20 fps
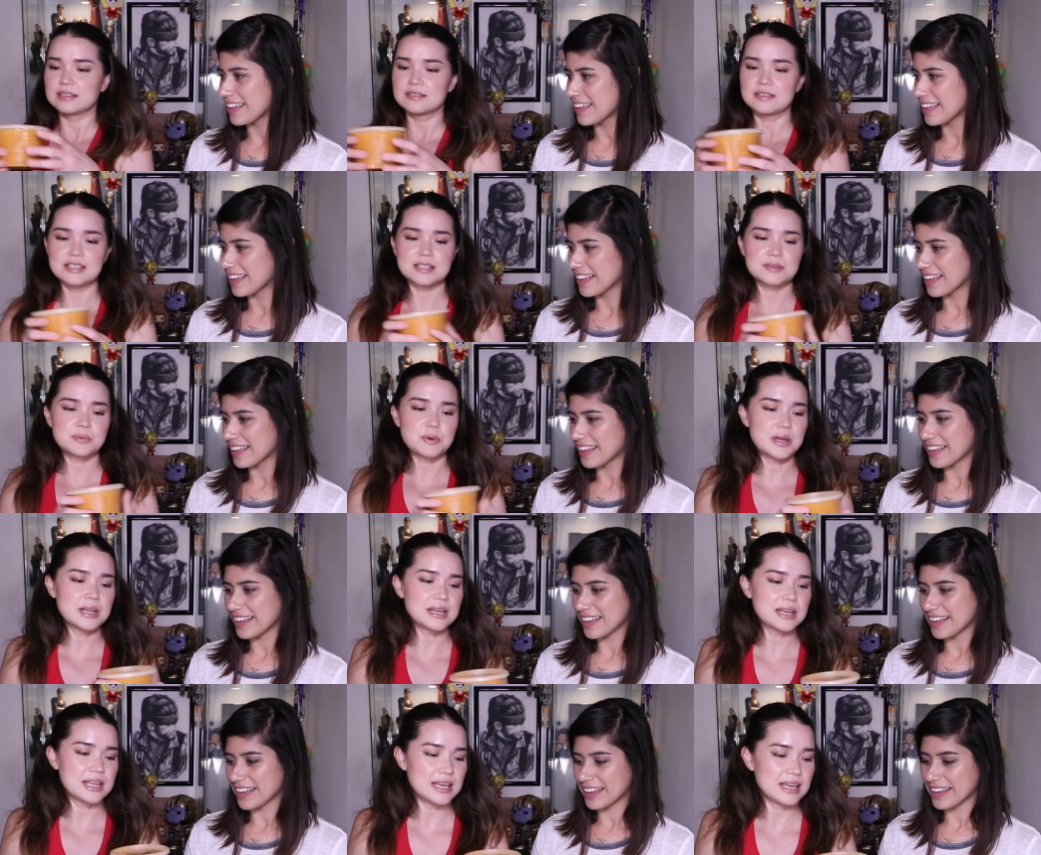Speaker 1: this
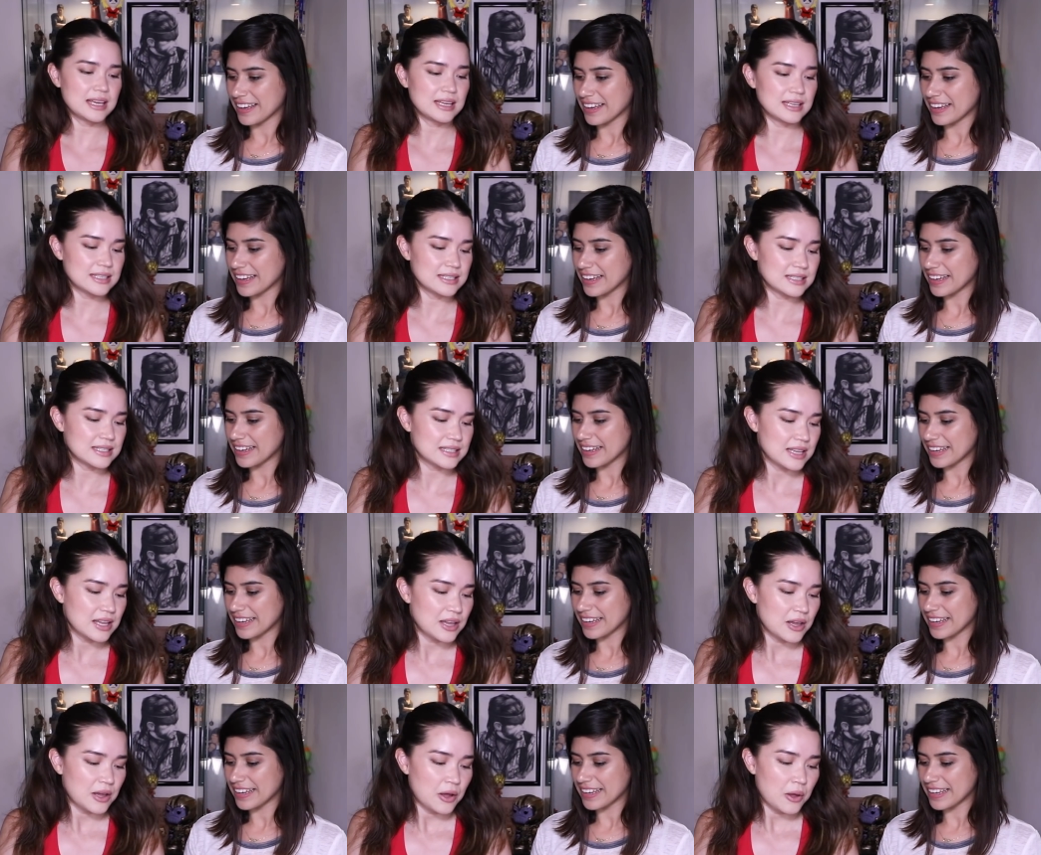one is
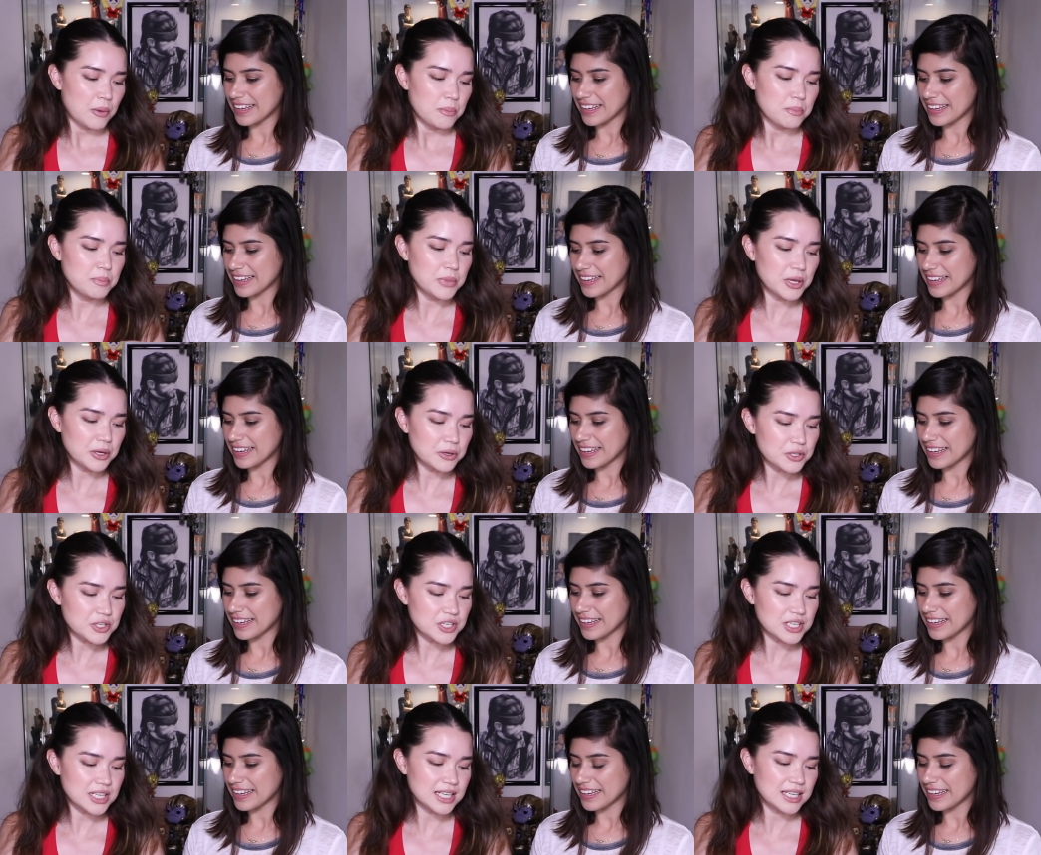
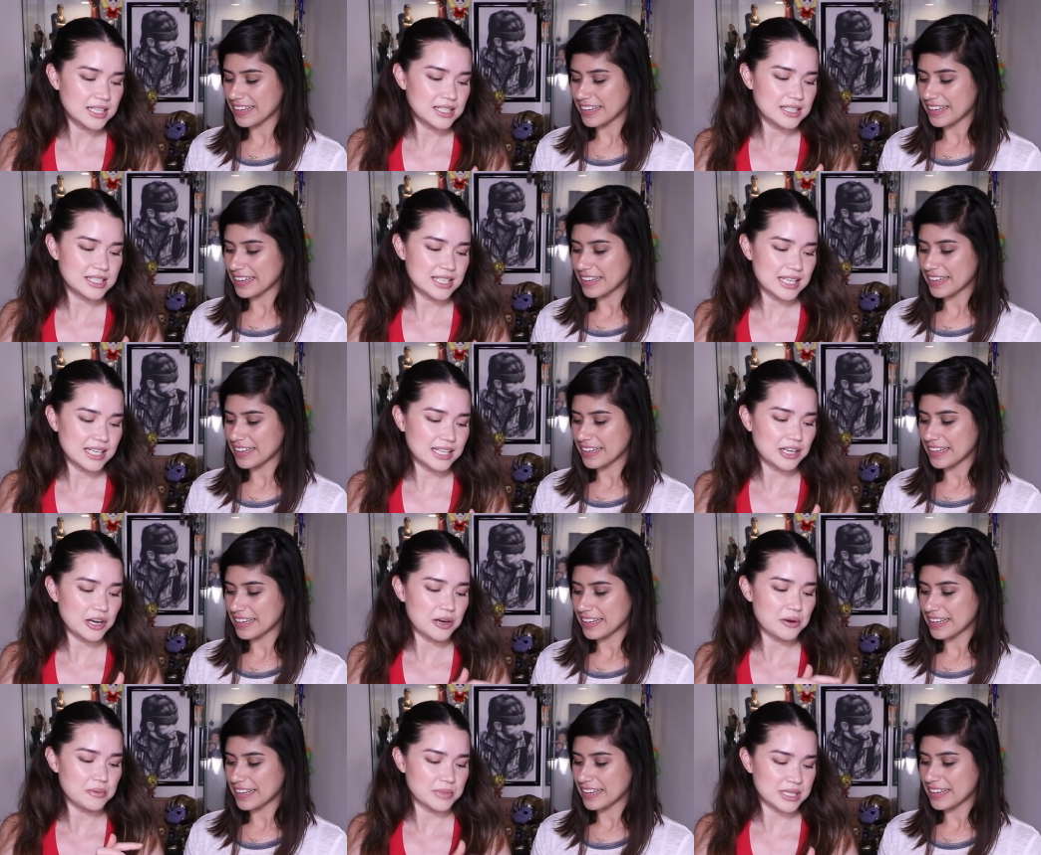mirchi
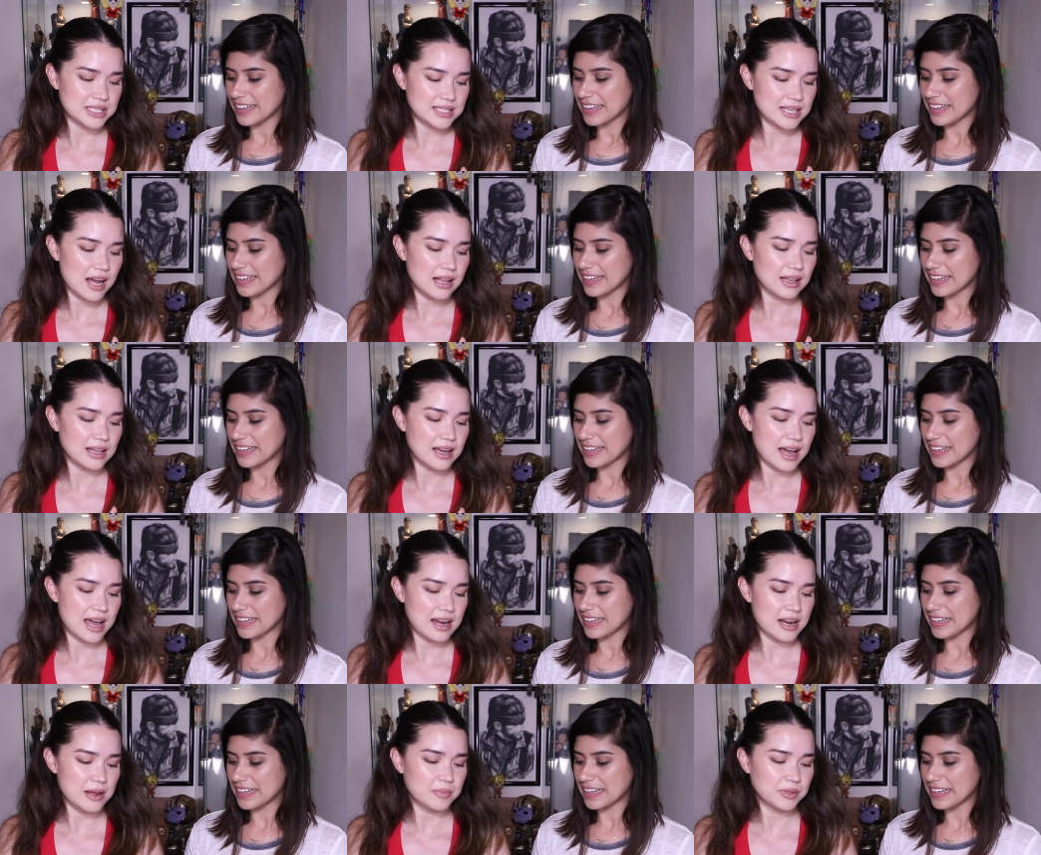tikka
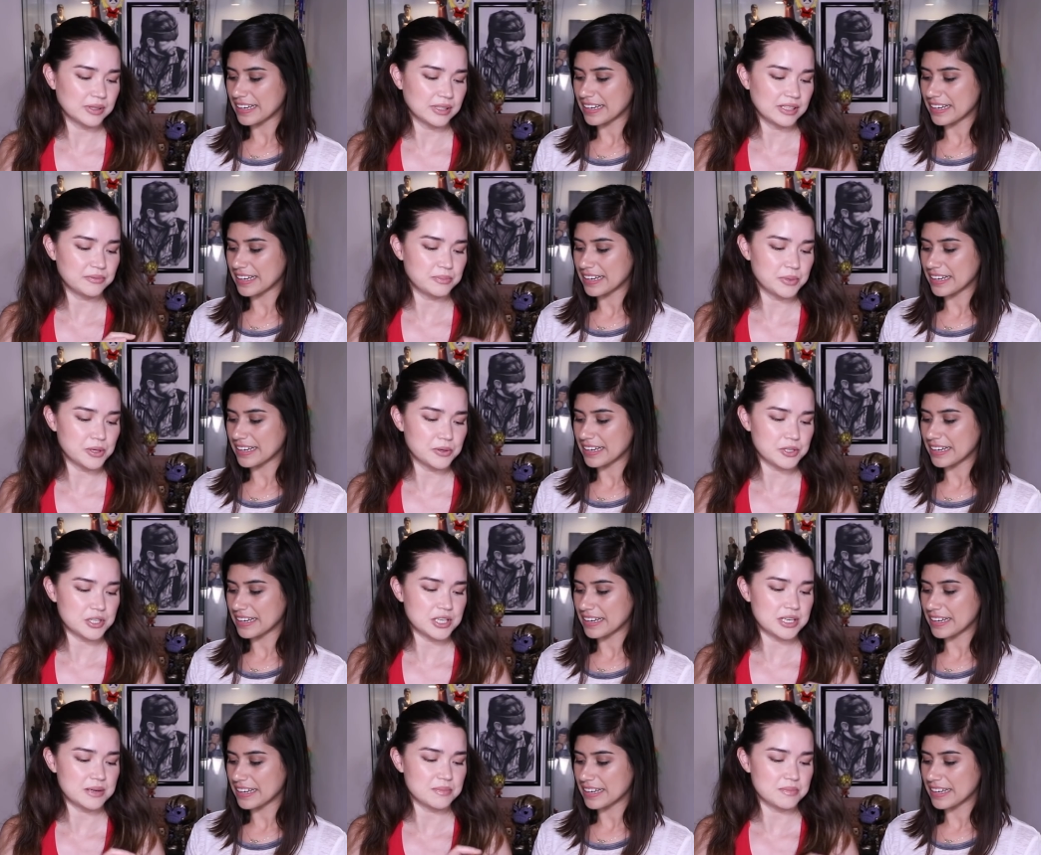masala, and I believe
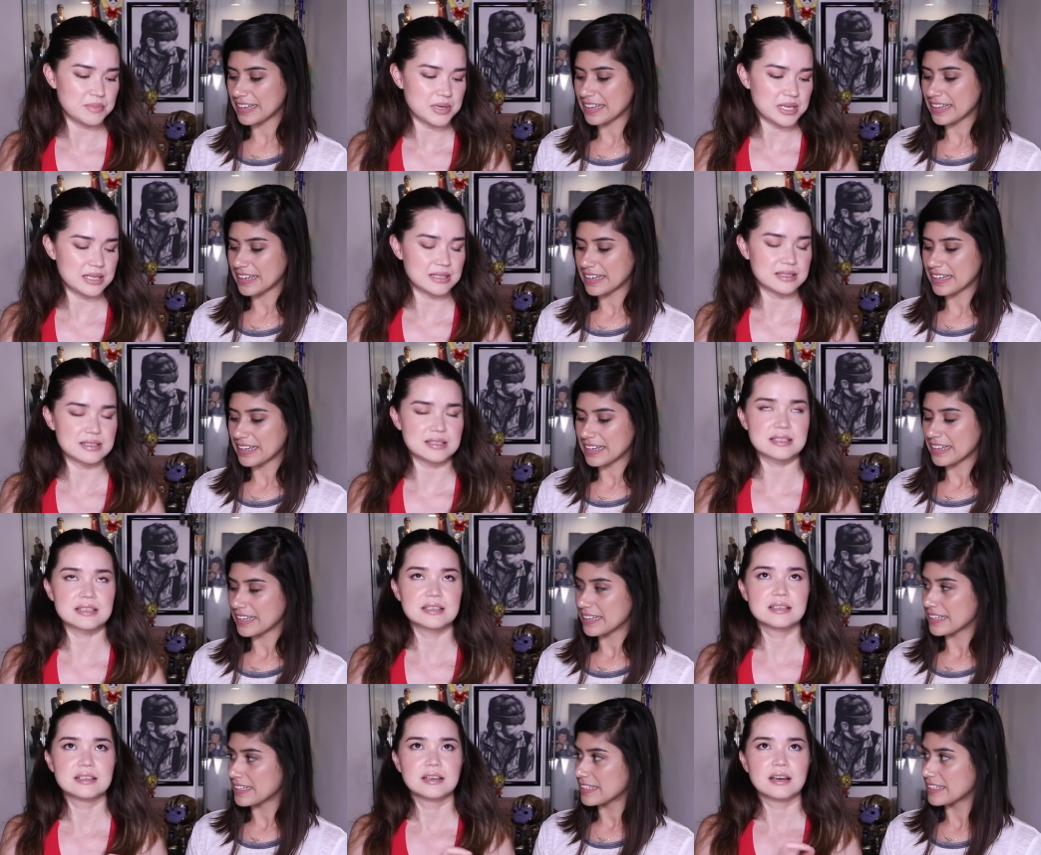mirchi
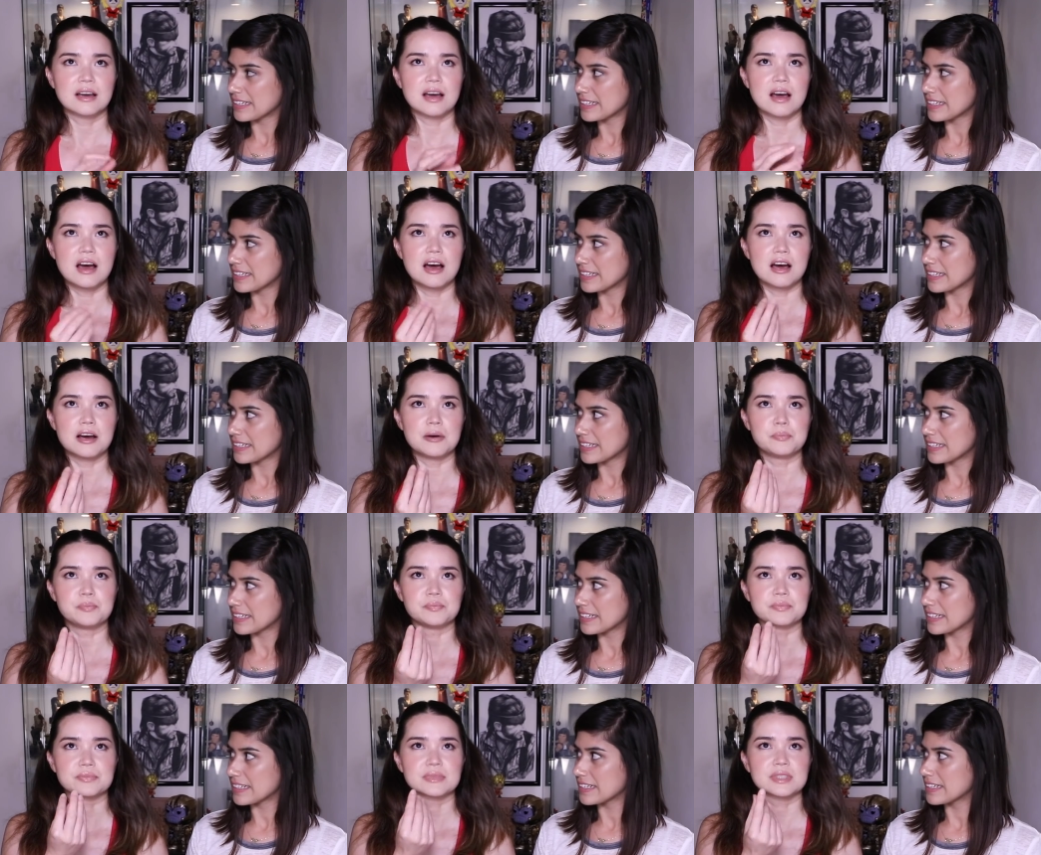means
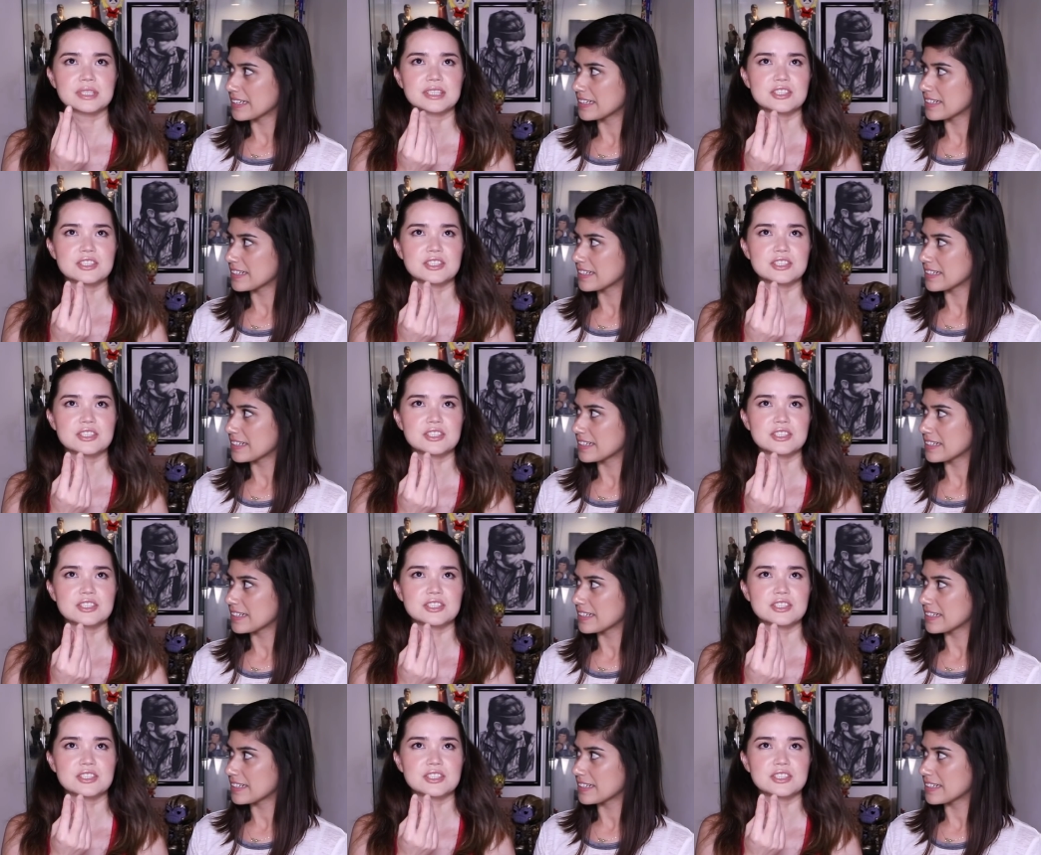um,